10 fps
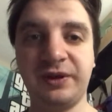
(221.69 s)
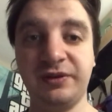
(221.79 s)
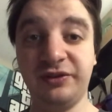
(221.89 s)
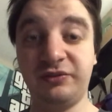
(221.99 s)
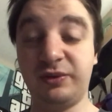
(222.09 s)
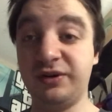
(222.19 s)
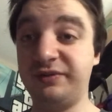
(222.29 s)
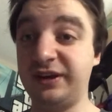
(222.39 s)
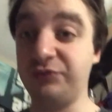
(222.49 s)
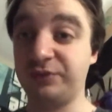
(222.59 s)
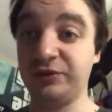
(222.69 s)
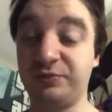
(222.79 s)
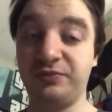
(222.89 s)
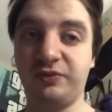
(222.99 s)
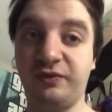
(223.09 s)
This one takes place,
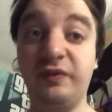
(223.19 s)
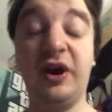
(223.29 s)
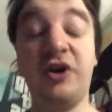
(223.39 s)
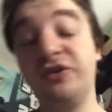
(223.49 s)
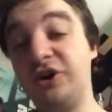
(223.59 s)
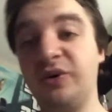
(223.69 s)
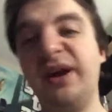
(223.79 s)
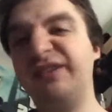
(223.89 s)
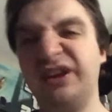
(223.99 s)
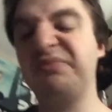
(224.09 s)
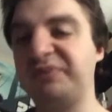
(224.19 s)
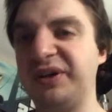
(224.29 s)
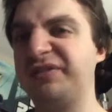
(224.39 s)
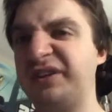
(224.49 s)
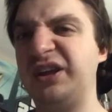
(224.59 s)
we all know, it takes
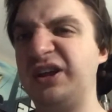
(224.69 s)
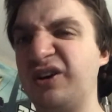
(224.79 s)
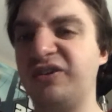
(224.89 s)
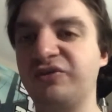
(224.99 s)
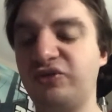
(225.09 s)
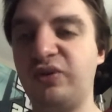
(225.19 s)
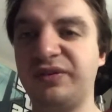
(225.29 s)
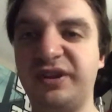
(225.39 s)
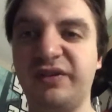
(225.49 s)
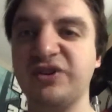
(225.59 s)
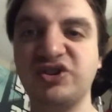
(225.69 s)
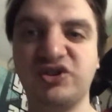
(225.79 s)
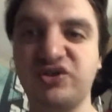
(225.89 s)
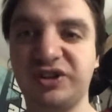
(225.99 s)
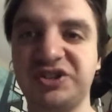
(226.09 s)
place throughout the
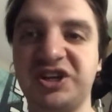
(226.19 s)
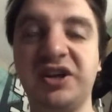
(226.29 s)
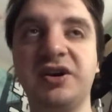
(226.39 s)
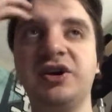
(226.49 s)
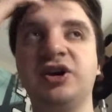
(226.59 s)
original trilogy.